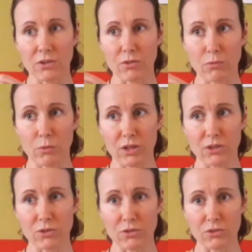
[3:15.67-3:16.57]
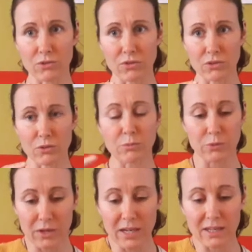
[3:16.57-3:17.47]
what you're
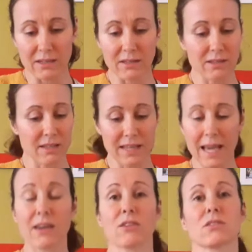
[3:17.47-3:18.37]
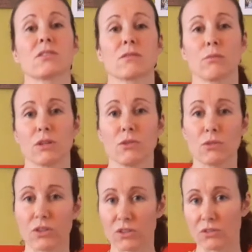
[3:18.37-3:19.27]
bringing the chaos of what you're
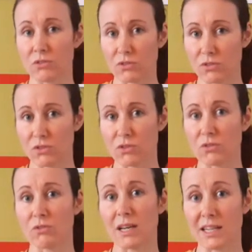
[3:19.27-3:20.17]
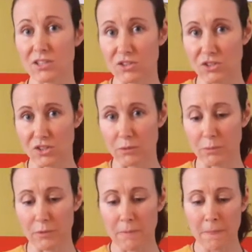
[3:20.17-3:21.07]
going through to the relationship,
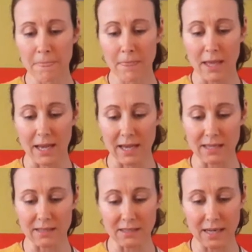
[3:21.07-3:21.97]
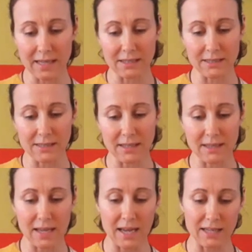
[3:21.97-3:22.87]
and I can see
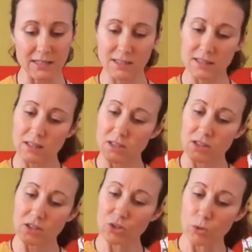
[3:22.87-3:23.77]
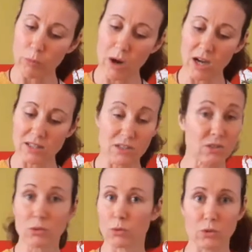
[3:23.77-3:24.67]
that your partner
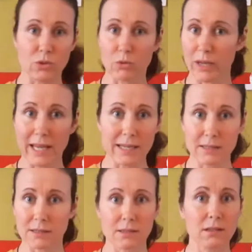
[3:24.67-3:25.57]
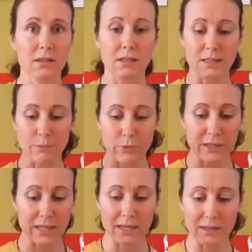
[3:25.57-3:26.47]
or your ex is
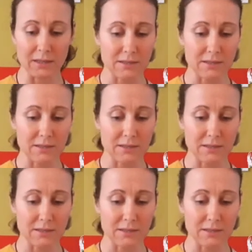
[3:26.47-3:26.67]
bringing